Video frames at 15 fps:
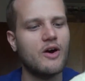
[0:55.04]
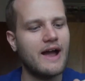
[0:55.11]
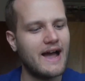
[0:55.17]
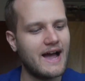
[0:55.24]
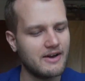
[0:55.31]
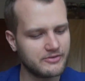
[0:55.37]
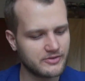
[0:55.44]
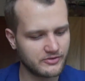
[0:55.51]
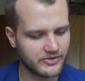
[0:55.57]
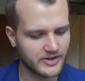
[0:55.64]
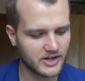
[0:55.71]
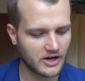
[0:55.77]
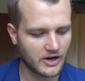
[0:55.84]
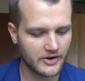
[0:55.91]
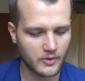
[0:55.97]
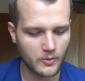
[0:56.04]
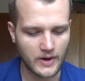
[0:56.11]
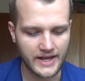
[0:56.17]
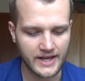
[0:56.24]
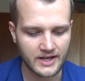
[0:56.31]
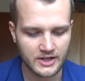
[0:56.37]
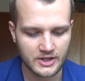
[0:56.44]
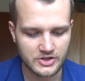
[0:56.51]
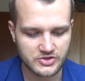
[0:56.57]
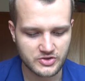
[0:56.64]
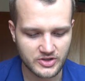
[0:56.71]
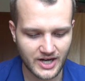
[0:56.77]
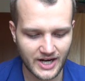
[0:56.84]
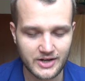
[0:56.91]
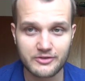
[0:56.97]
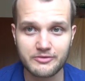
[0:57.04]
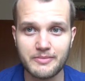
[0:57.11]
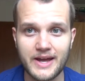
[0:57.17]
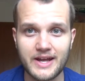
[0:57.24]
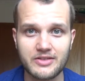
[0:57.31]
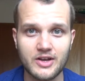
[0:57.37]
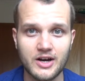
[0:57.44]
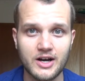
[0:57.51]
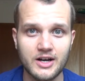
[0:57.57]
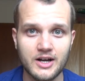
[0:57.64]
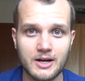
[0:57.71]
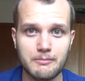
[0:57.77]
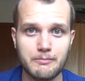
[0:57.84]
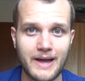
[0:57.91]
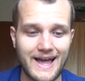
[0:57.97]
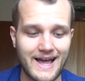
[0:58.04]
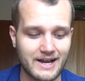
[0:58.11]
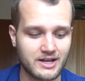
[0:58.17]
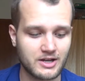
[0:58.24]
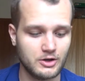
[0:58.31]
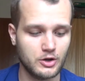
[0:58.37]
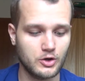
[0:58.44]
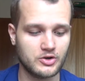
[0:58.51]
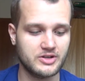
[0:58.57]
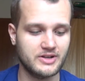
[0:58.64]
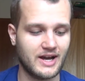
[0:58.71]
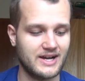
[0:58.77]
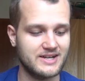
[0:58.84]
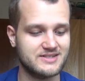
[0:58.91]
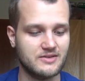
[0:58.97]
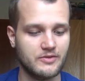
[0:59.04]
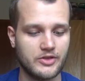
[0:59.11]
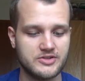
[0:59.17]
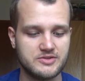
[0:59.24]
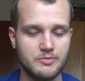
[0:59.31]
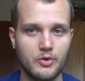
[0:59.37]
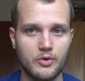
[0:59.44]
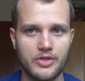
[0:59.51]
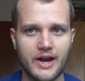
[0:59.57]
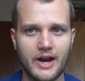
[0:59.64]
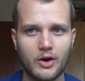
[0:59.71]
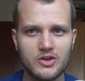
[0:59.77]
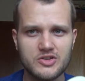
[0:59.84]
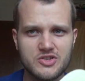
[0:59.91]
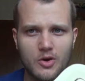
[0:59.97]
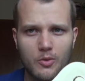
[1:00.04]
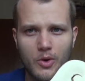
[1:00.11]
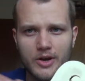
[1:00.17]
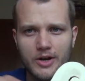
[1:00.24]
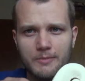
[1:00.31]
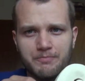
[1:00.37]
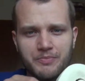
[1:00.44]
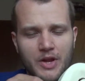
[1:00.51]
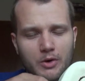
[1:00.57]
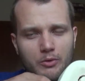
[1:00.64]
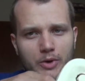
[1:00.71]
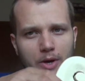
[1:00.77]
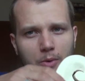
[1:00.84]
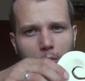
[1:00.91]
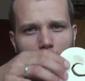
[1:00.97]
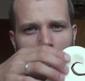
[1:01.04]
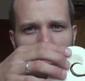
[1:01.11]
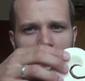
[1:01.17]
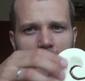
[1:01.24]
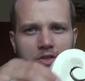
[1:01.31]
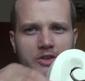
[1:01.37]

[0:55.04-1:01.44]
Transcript: I have to figure out a way to kind of make the back look nice and smooth. I also want to rework